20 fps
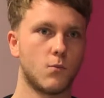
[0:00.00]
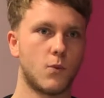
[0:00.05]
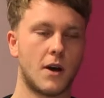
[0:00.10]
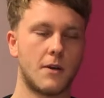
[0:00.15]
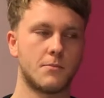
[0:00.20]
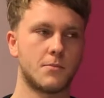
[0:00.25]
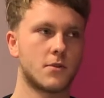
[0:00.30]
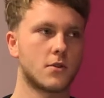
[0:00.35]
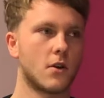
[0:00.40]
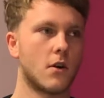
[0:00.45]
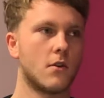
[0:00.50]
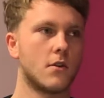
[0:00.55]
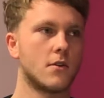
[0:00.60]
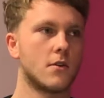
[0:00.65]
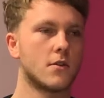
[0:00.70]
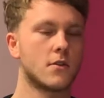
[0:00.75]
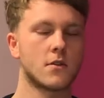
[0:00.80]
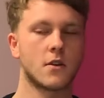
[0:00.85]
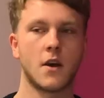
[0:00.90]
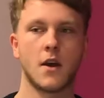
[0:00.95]

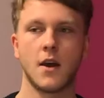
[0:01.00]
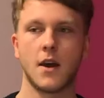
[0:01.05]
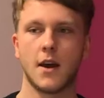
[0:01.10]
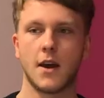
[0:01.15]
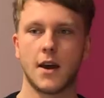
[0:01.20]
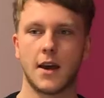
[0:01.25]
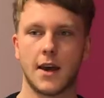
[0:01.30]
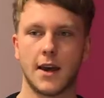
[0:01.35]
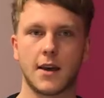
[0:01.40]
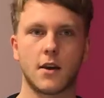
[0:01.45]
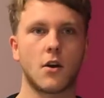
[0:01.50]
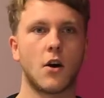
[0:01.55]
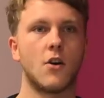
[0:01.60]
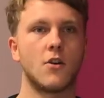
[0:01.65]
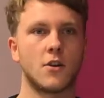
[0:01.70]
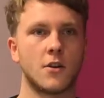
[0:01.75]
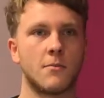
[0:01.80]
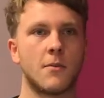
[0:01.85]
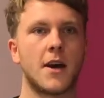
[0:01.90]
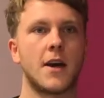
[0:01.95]
websites, it
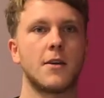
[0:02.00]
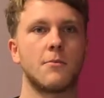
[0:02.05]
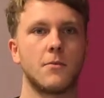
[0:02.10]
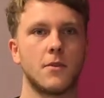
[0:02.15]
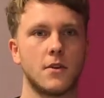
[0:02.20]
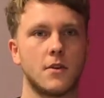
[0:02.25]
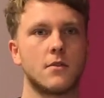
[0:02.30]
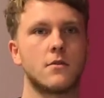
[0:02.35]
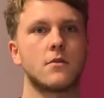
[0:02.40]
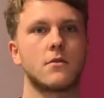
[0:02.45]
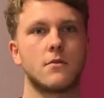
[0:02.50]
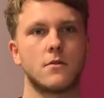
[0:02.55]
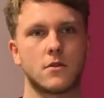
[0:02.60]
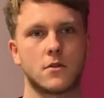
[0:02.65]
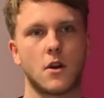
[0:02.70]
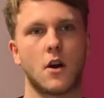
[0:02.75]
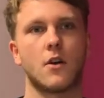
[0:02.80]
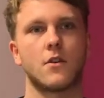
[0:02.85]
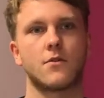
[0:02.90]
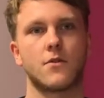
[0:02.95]
kind of made me
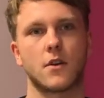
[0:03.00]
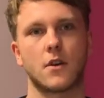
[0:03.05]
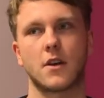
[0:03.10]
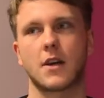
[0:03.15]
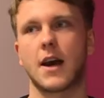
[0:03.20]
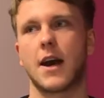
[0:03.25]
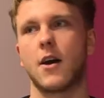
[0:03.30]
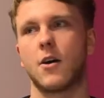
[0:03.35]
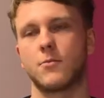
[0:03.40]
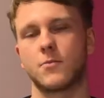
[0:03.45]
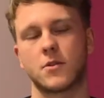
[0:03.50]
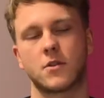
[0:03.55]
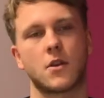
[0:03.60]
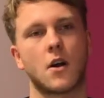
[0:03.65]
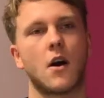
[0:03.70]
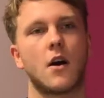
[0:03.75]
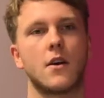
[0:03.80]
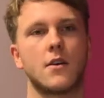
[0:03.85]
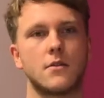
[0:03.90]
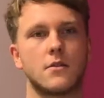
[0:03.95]
start to think, okay, I'm
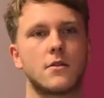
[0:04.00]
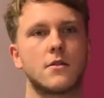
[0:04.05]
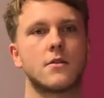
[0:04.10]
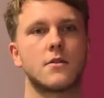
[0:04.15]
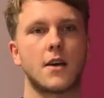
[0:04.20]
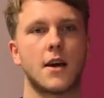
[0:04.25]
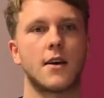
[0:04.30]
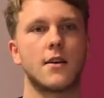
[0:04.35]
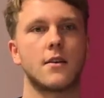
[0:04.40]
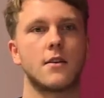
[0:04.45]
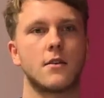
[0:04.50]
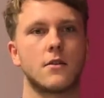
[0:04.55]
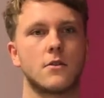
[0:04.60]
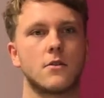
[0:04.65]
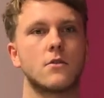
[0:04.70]
starting to take